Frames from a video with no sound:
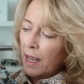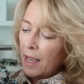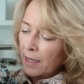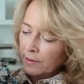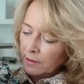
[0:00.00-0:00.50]

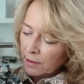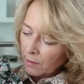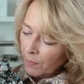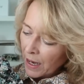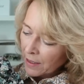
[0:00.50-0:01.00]
And
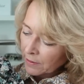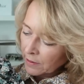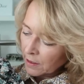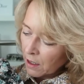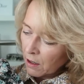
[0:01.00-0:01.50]
the
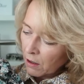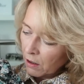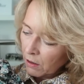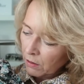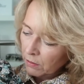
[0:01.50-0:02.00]
buttons
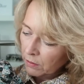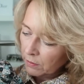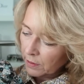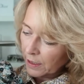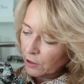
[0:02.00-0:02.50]
are,
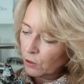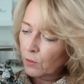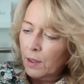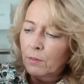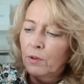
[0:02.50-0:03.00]
they
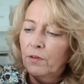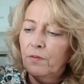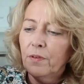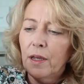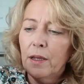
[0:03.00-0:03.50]
do up with
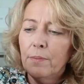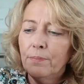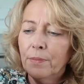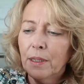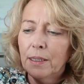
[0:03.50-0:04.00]

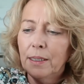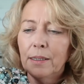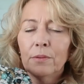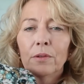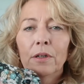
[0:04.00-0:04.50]

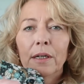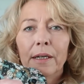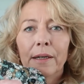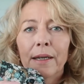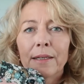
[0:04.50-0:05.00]
little
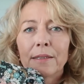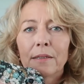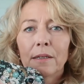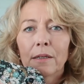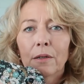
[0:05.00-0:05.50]

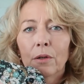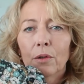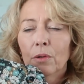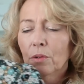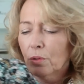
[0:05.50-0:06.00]
elastic
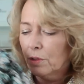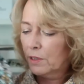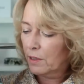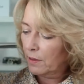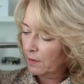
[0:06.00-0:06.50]

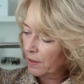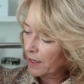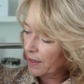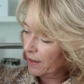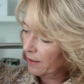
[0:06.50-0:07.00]
hooks
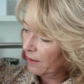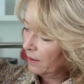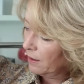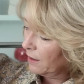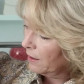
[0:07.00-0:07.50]
there.
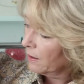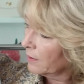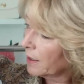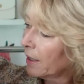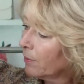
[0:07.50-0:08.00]

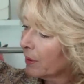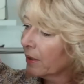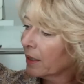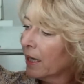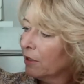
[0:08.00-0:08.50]
Yeah,
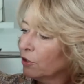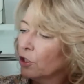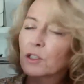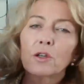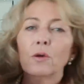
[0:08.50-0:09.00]
but the colour
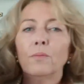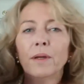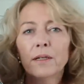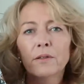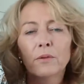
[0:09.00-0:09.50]
just caught
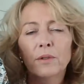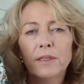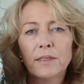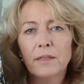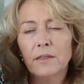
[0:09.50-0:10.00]
me. I thought
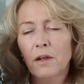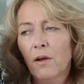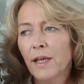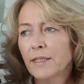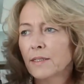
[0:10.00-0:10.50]
it's a
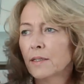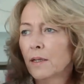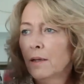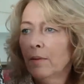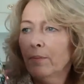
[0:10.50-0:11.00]
nice
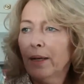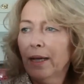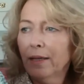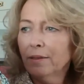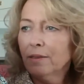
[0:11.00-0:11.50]

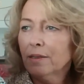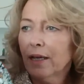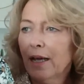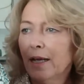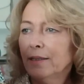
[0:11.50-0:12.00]
blouse
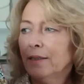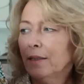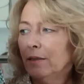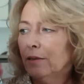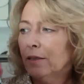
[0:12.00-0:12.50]
to head
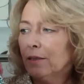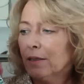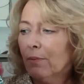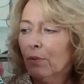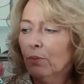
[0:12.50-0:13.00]
into
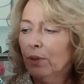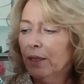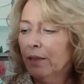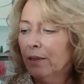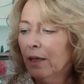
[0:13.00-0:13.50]
summer
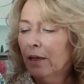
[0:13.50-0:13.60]
with.